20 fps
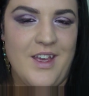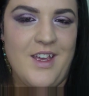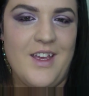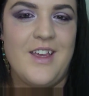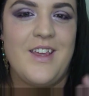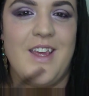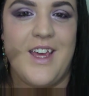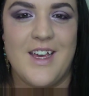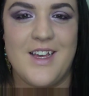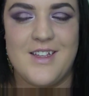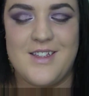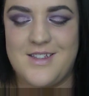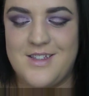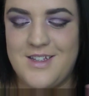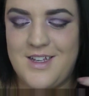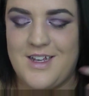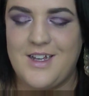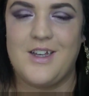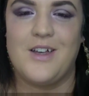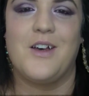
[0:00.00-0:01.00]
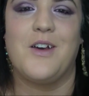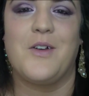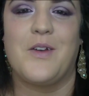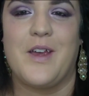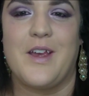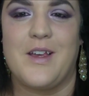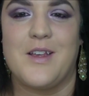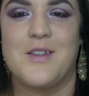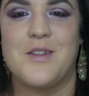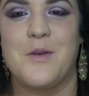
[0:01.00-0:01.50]
yes,
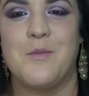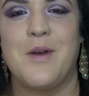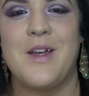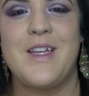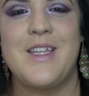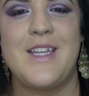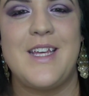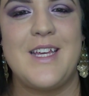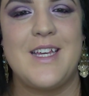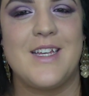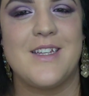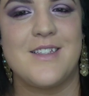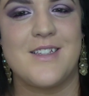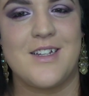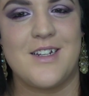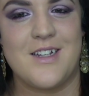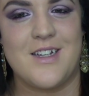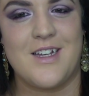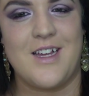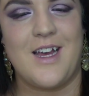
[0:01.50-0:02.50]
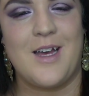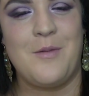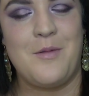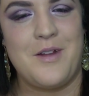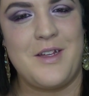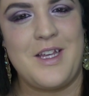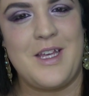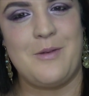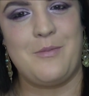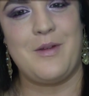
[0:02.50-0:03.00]
okay, so my geek is I'm
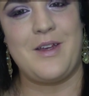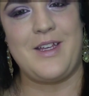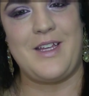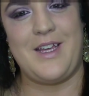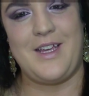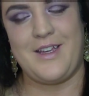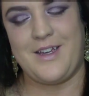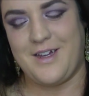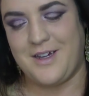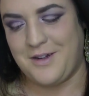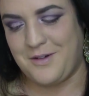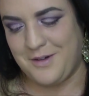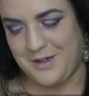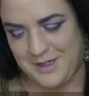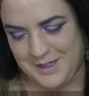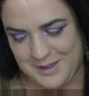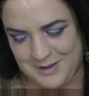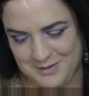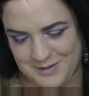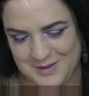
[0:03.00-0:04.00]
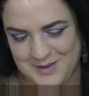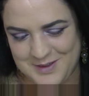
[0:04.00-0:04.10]
gonna get my geek on right now.